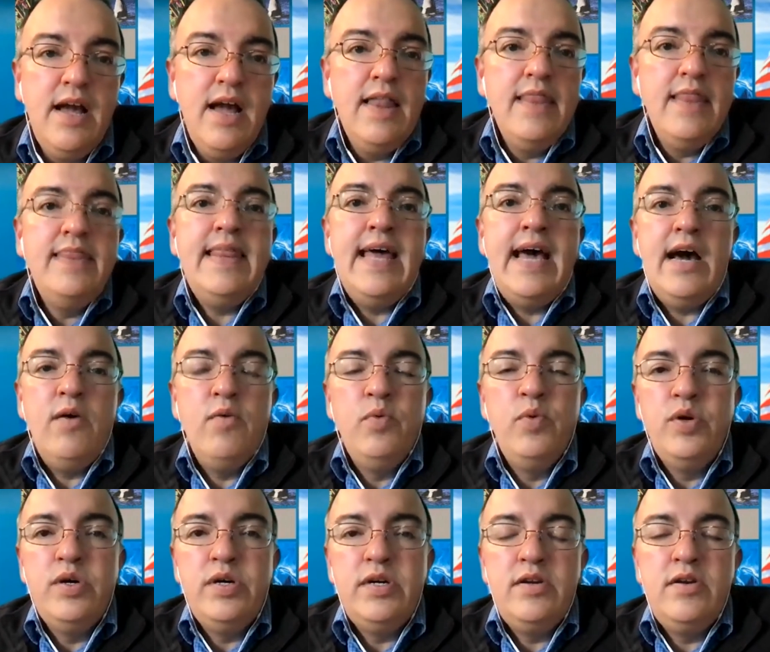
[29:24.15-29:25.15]
that
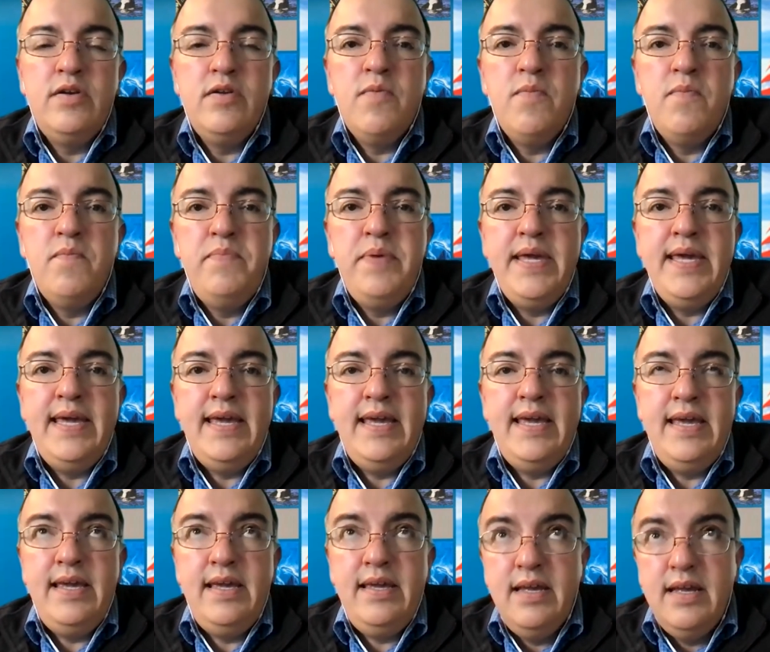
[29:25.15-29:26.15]
would
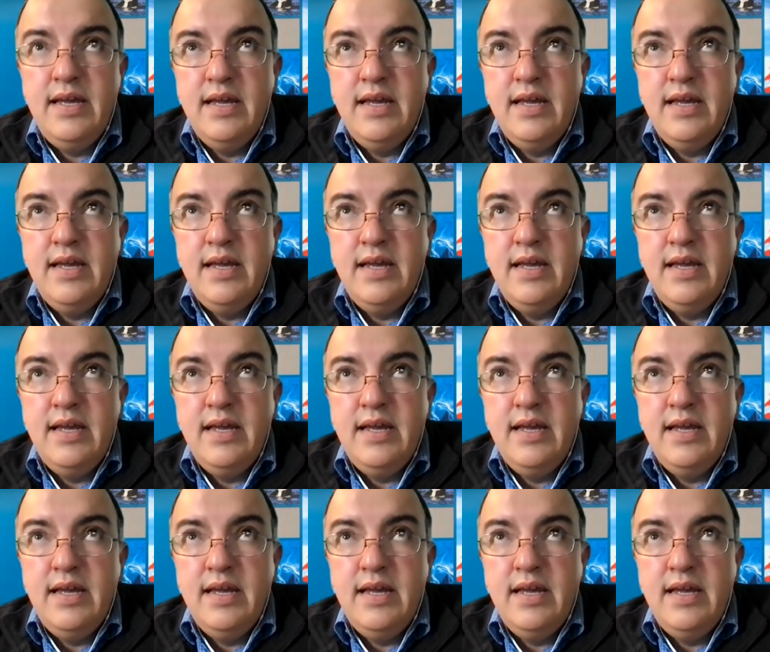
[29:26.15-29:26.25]
be